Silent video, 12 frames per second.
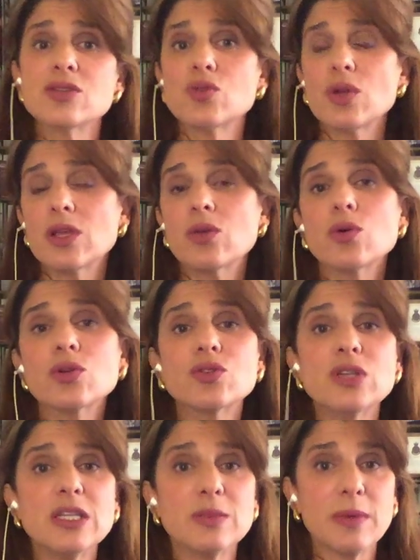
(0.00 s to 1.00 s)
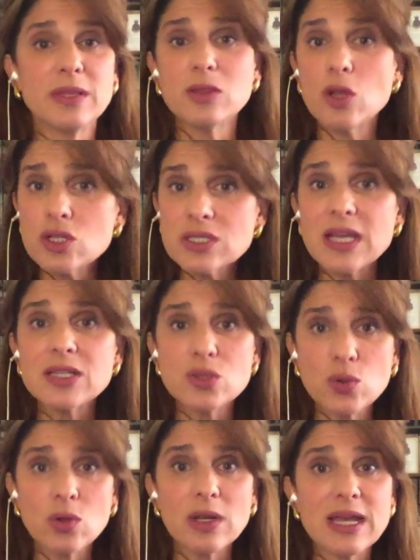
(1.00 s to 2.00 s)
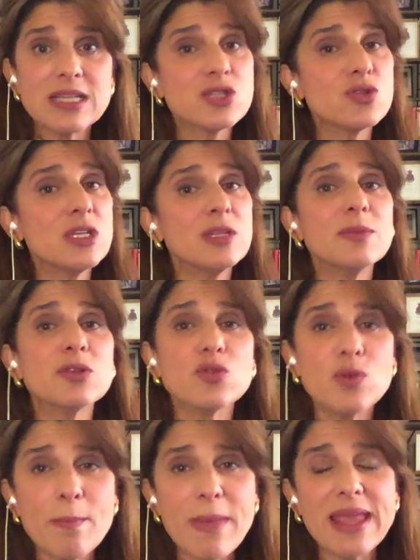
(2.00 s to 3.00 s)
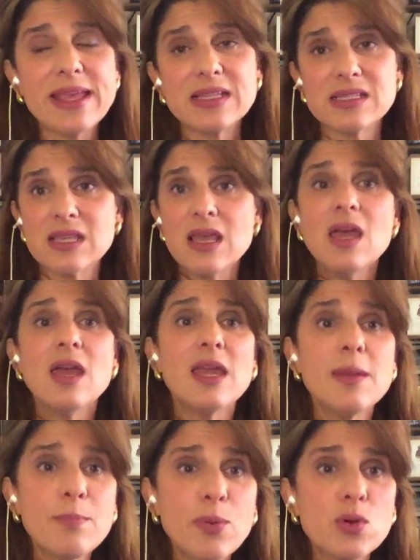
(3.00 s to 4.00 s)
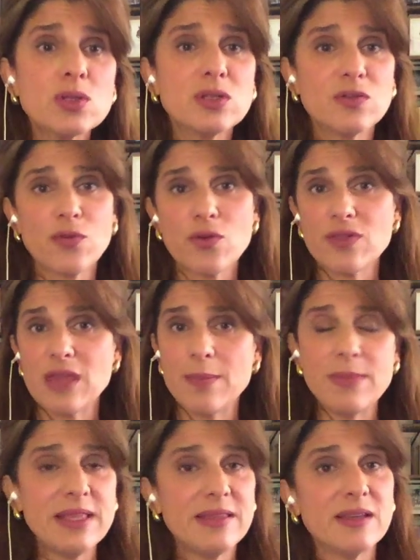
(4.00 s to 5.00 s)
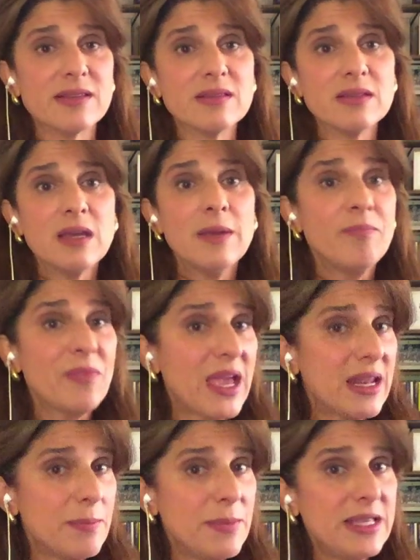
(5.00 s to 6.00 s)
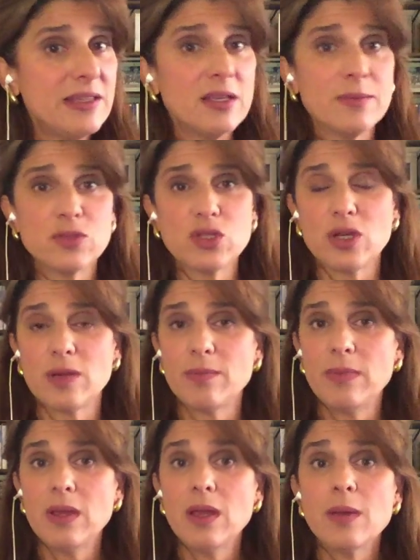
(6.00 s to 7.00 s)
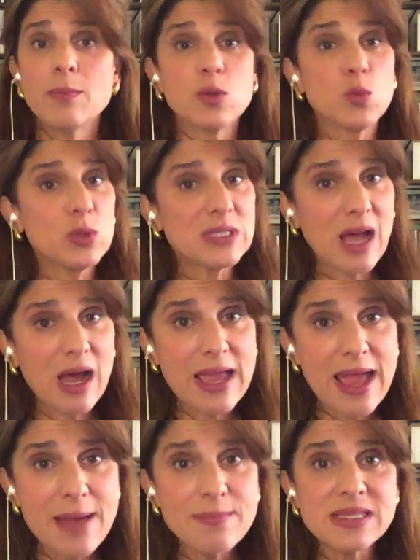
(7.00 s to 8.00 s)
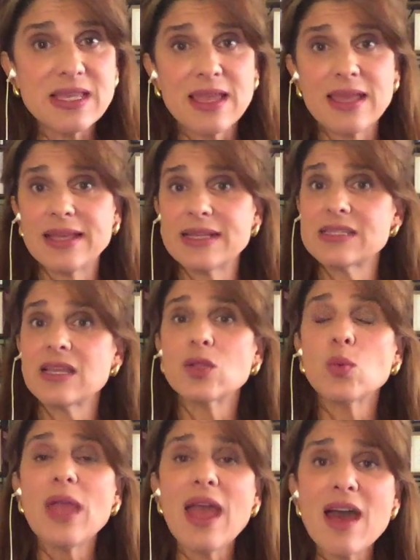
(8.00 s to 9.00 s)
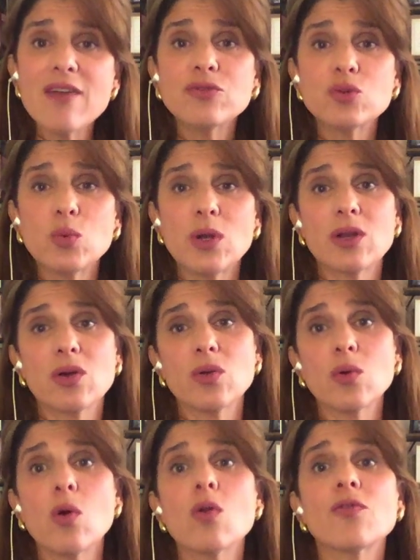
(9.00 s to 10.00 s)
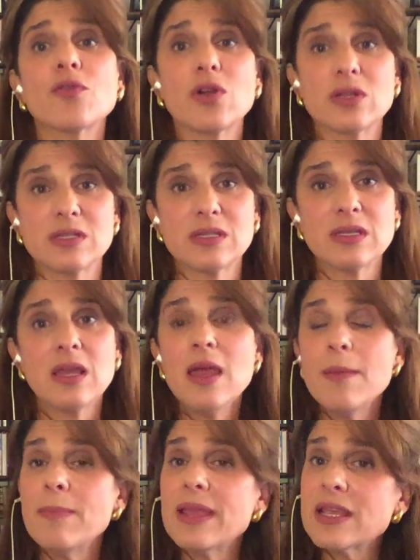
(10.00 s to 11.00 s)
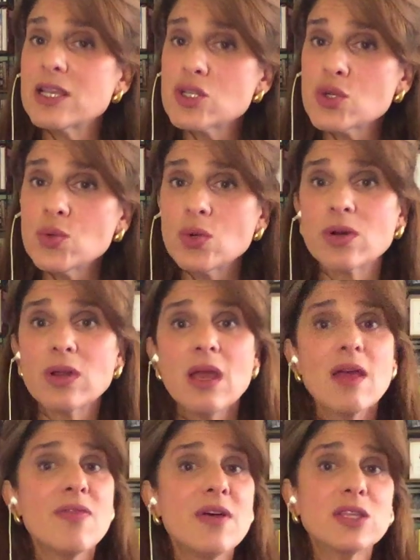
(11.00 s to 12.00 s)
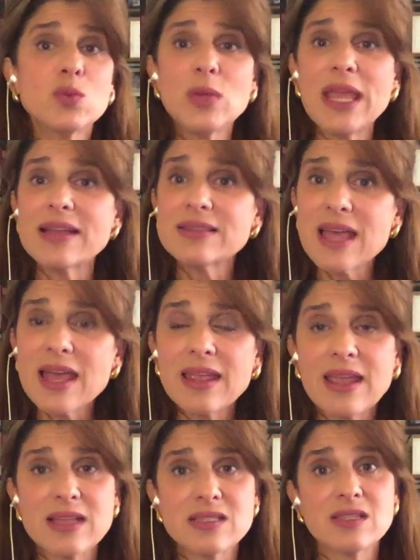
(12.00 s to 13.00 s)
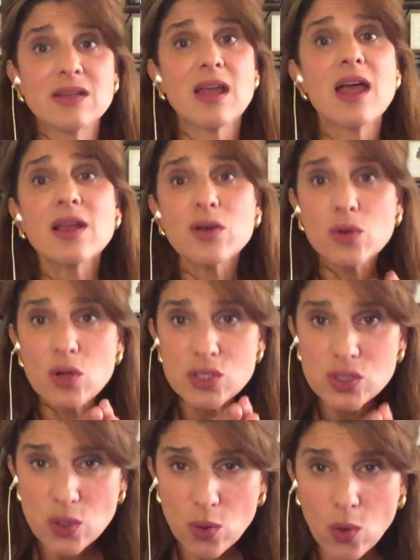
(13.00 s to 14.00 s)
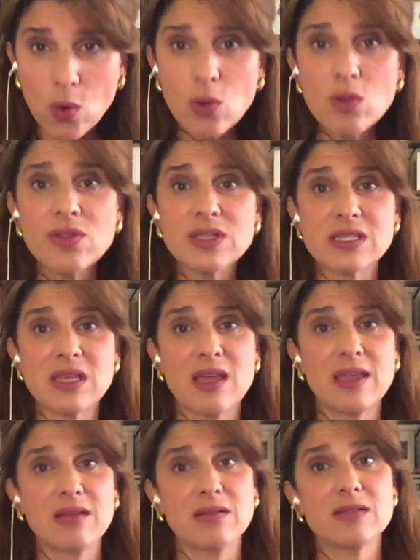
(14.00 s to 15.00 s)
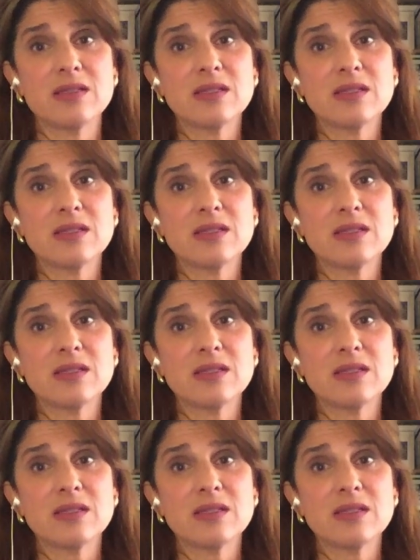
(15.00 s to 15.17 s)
to ignore treatment, not at all, as treatment remains important for the immediate and medium term. But what I am saying is that we have to work on all fronts, making sure that we attack cancer across all the cycles,